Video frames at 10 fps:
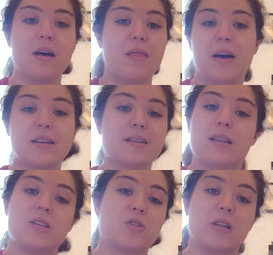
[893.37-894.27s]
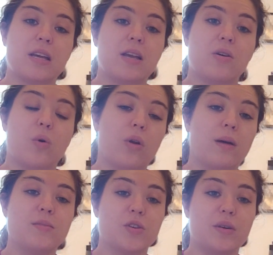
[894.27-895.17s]
That is literally all
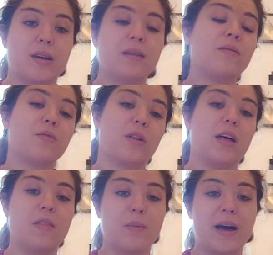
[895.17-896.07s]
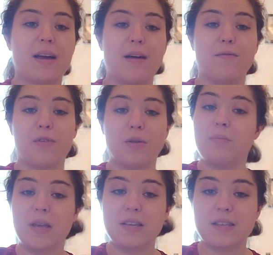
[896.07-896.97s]
I'm doing for like the back and front
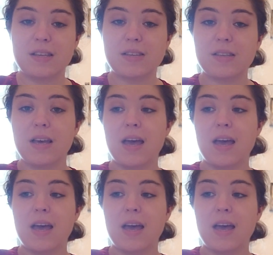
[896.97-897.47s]
pieces,